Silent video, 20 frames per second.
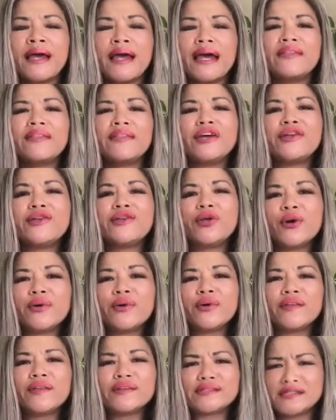and they know
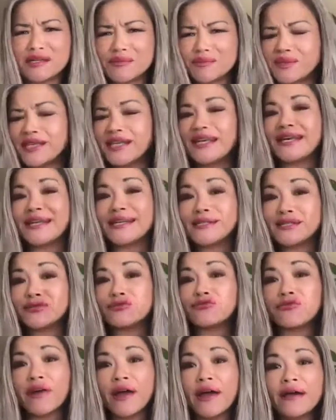that something isn't
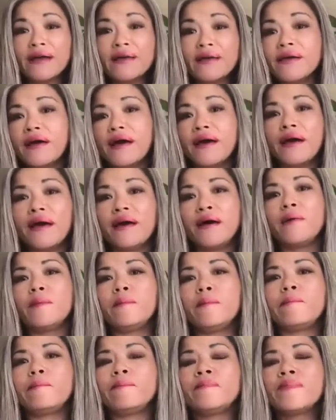right. And